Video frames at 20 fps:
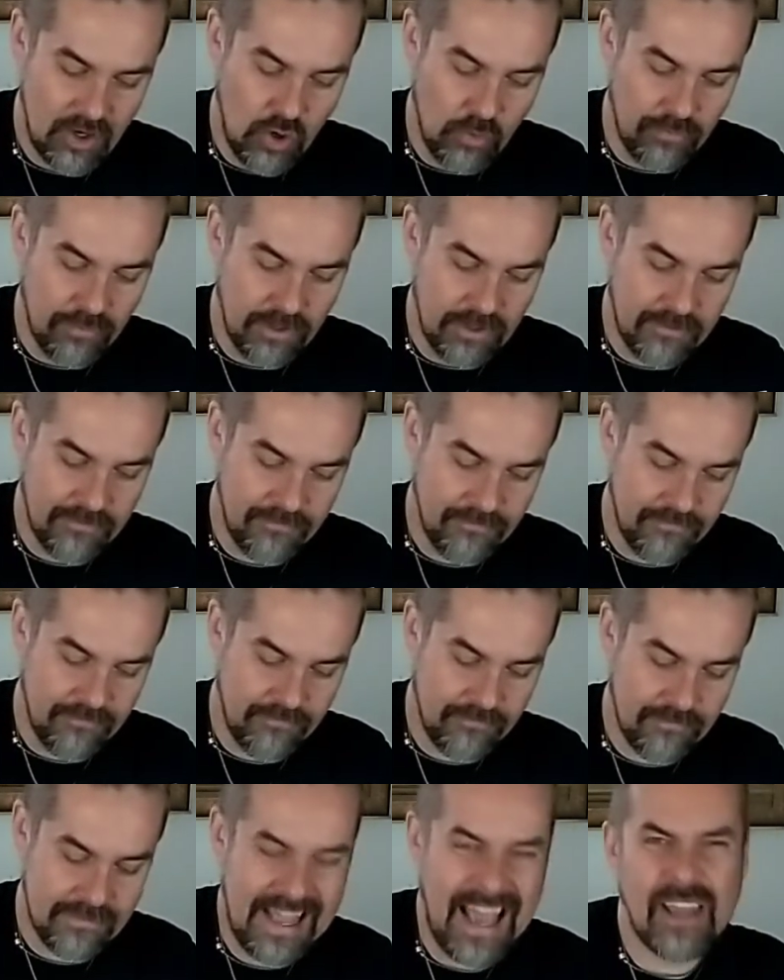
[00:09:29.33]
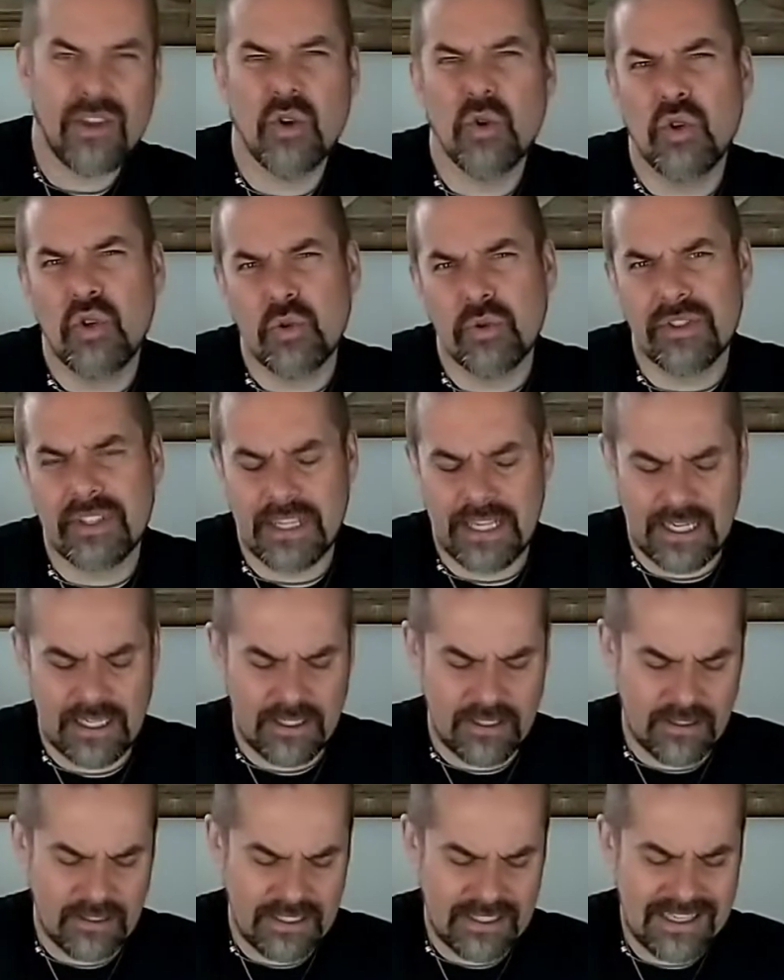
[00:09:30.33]
Hopefully. Yeah, you do see
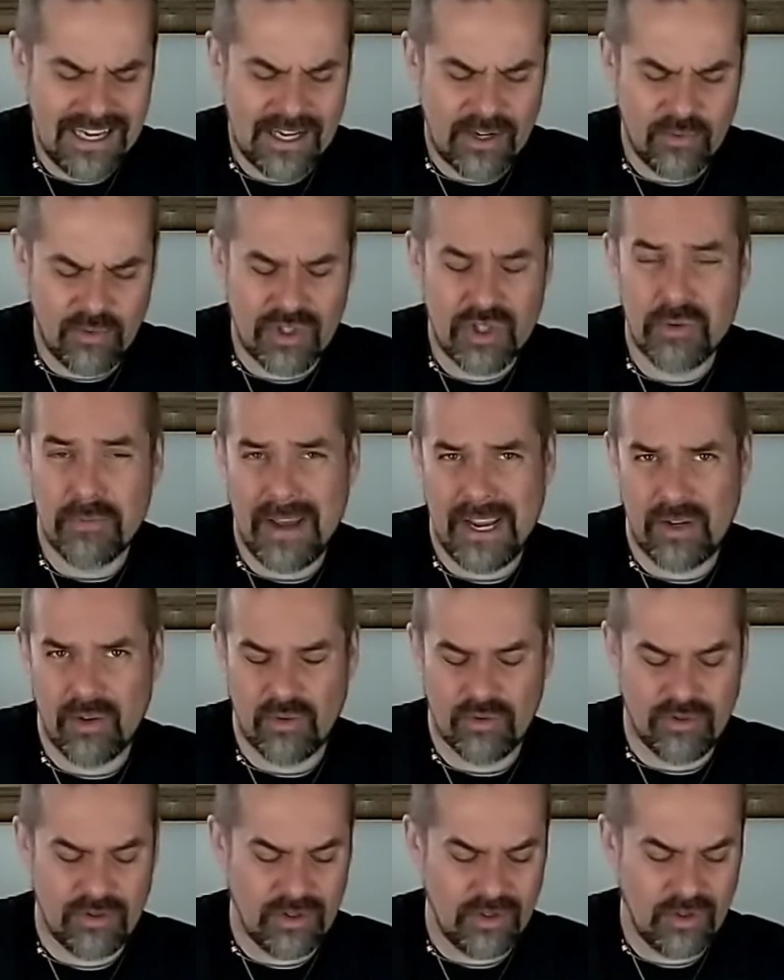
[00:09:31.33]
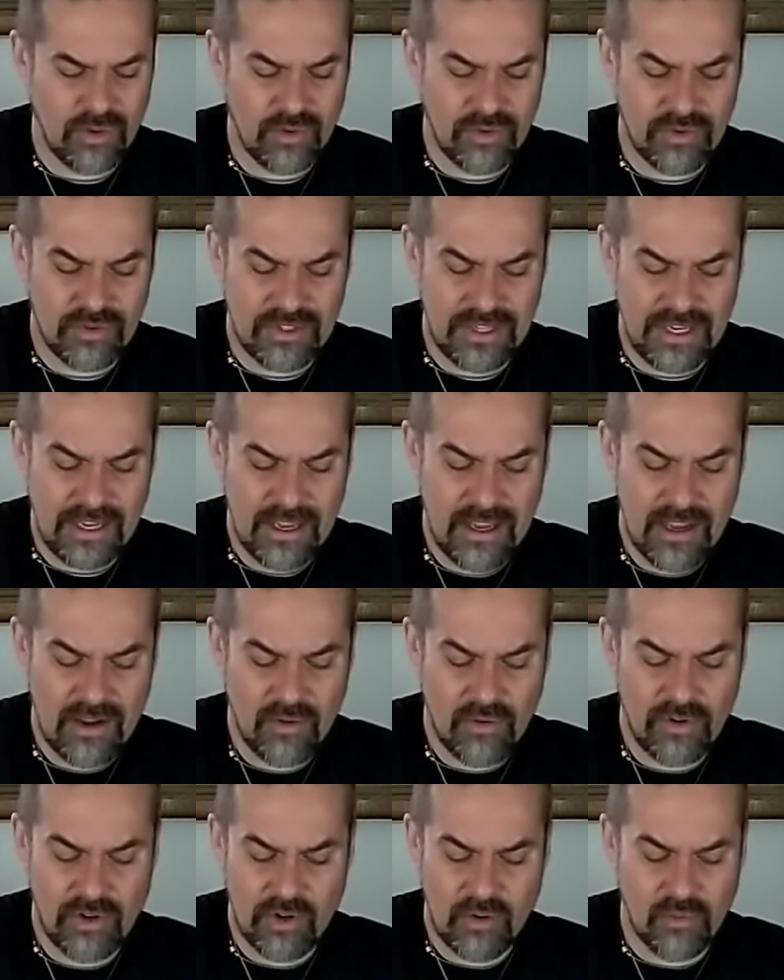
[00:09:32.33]
it. It's like with tomatoes. You see,
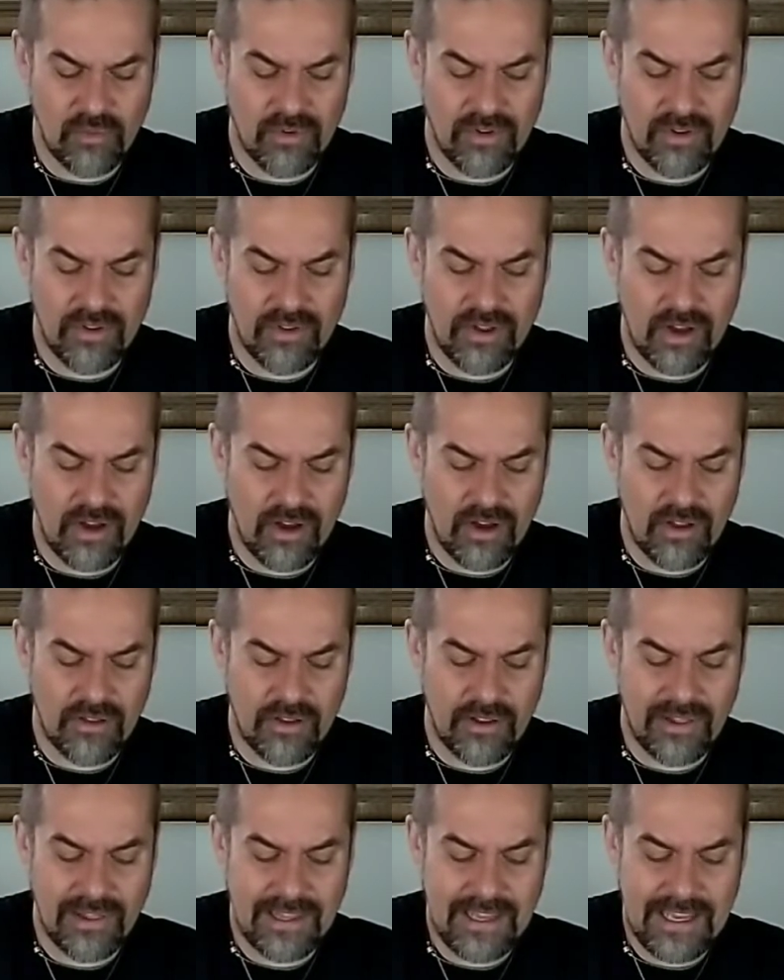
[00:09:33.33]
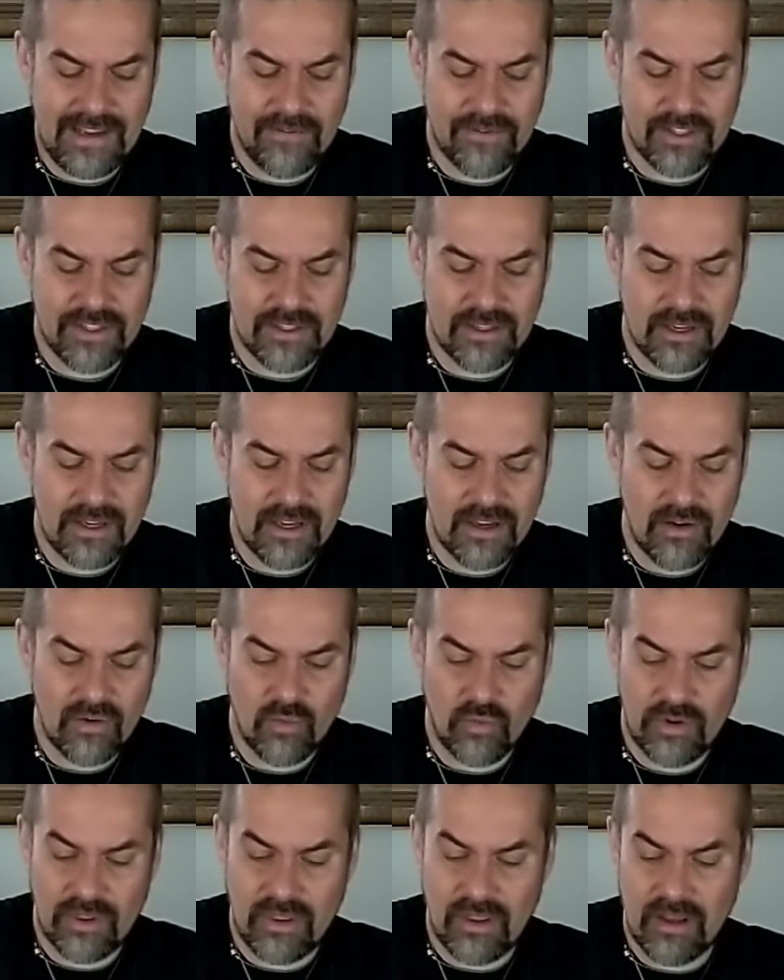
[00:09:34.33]
the leaves
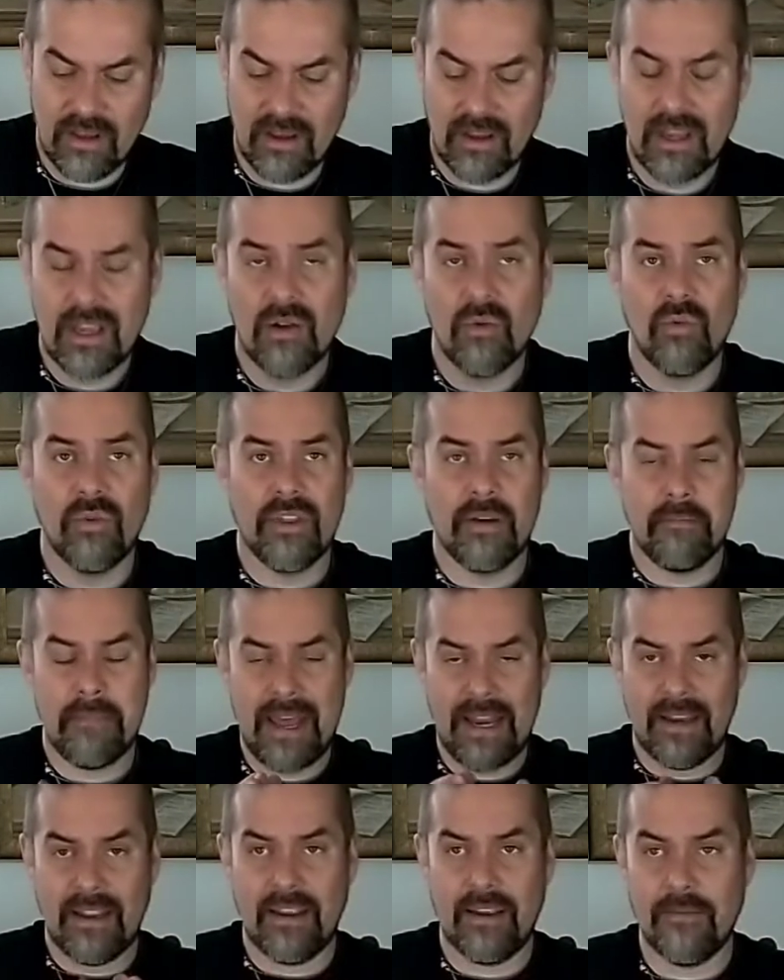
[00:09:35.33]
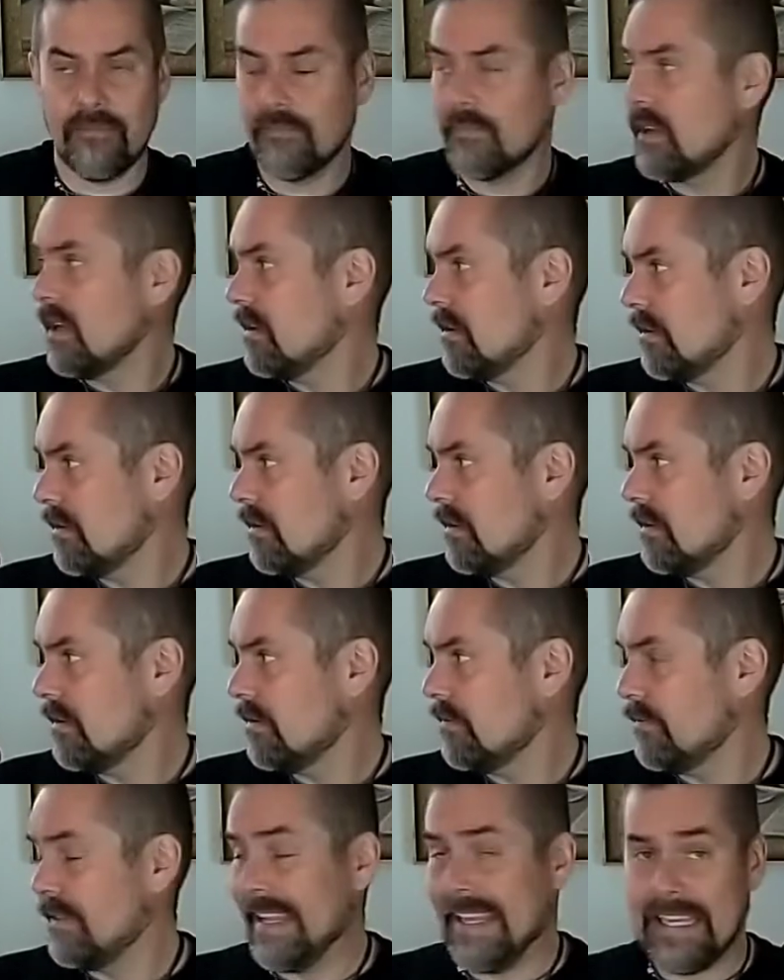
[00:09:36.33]
with the many
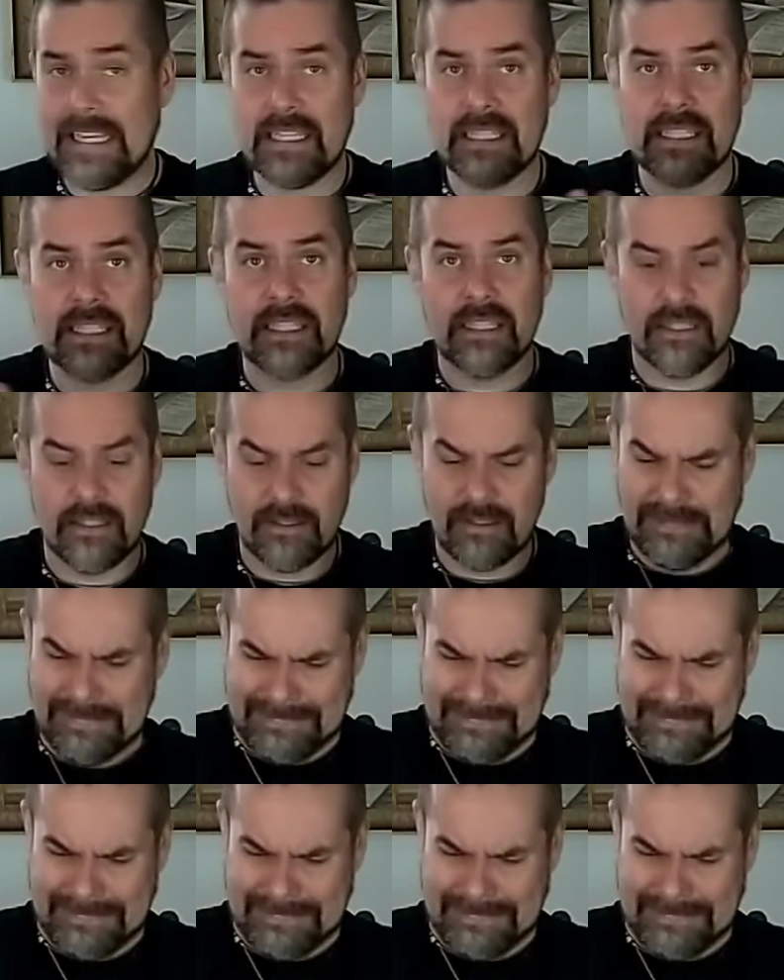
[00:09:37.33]
flakes.